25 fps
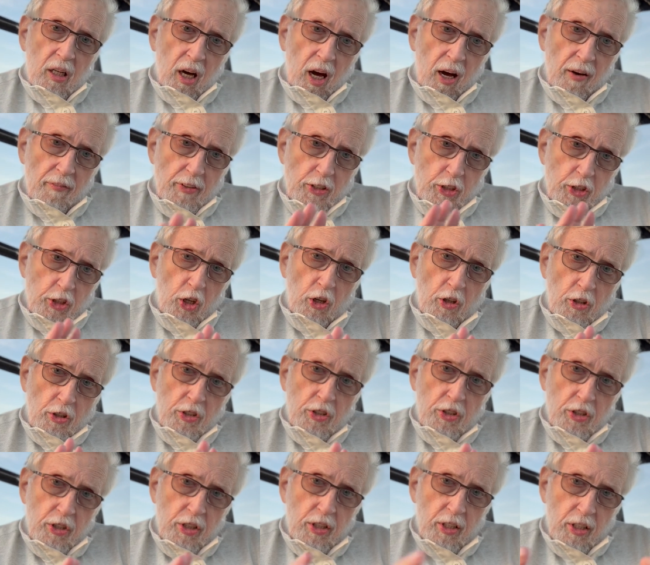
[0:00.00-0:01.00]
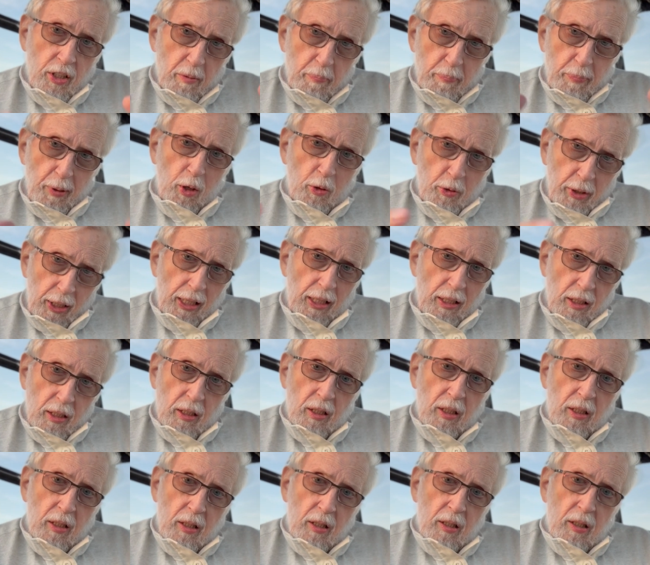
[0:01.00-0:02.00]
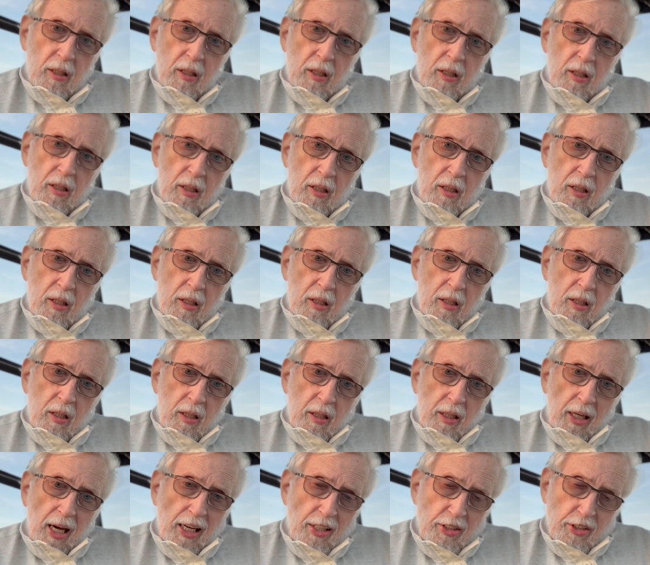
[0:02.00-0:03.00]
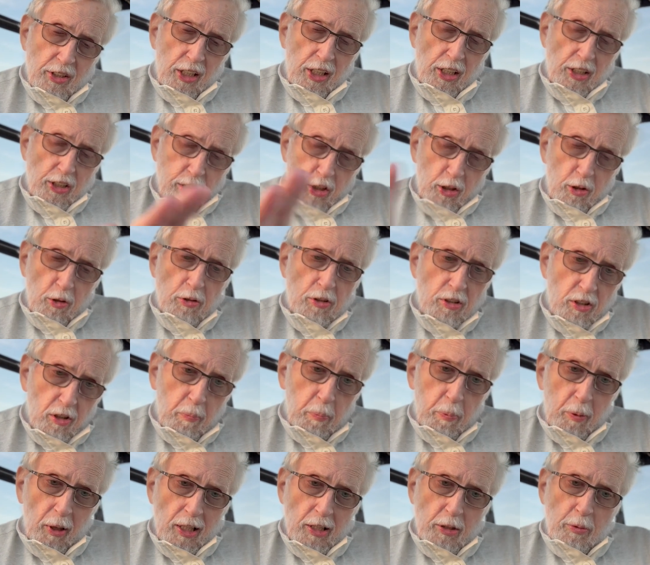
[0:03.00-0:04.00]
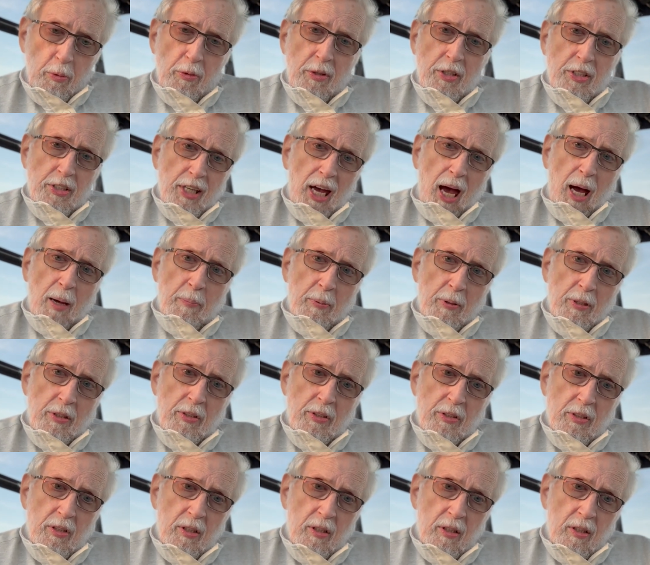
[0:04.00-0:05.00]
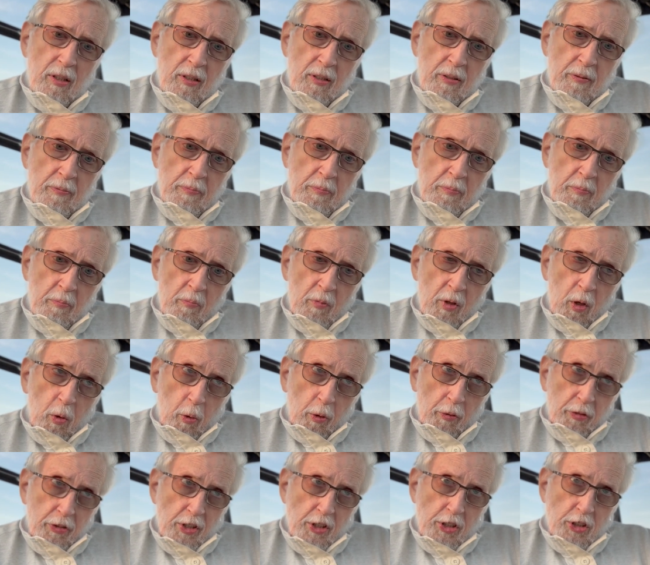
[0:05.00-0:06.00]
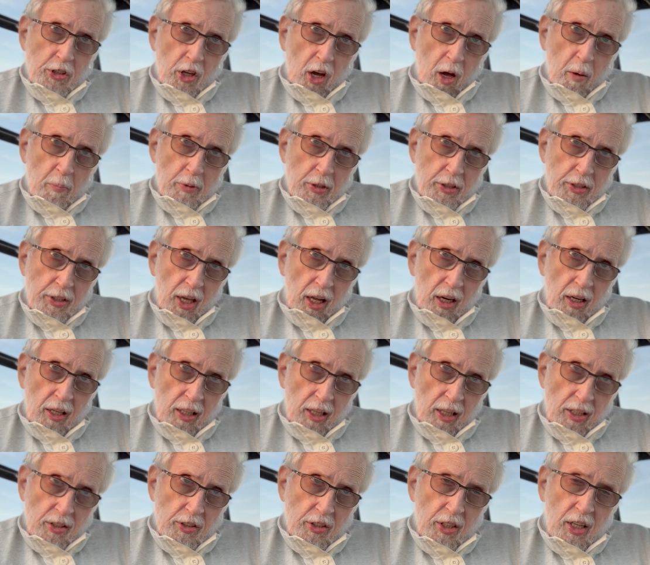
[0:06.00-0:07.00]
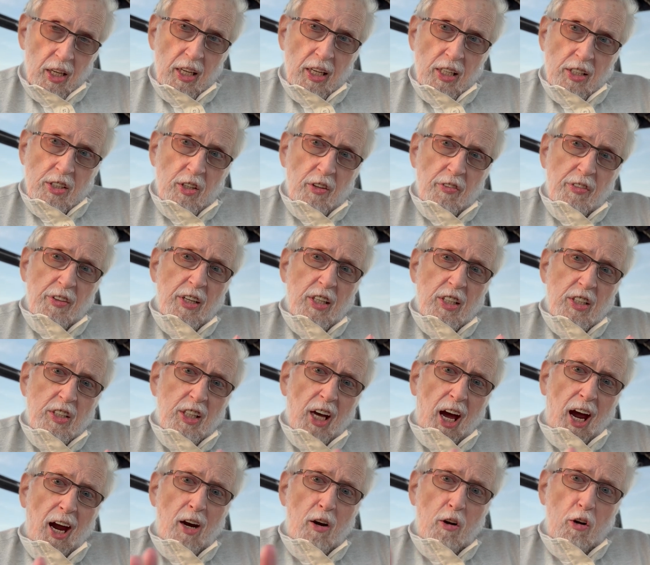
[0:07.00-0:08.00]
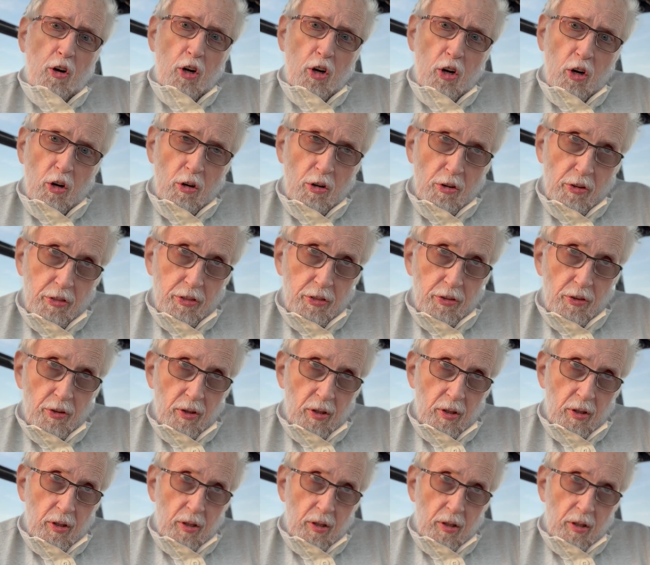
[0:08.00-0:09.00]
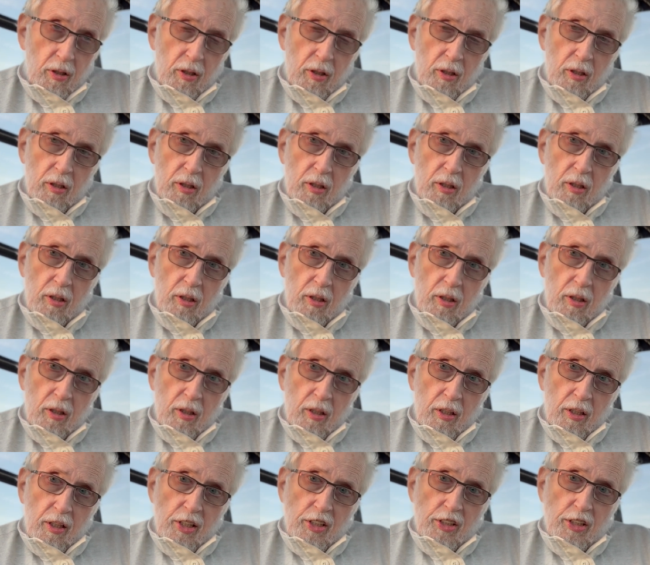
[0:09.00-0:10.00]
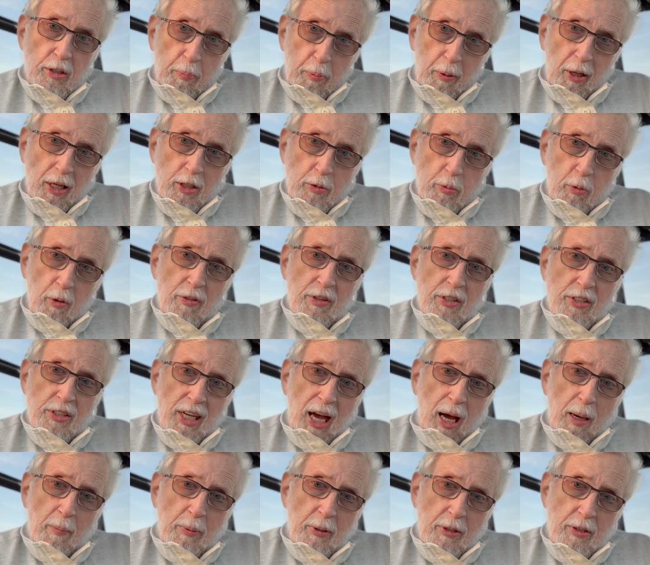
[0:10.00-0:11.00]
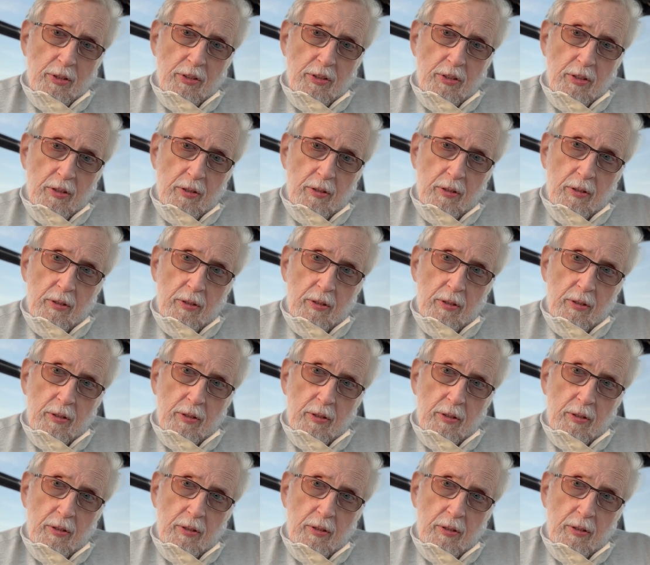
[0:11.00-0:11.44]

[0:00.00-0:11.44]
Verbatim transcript: of a church building as the exclusive place where this happens. What this psalm is telling us is that the entire earth is the place where this happens.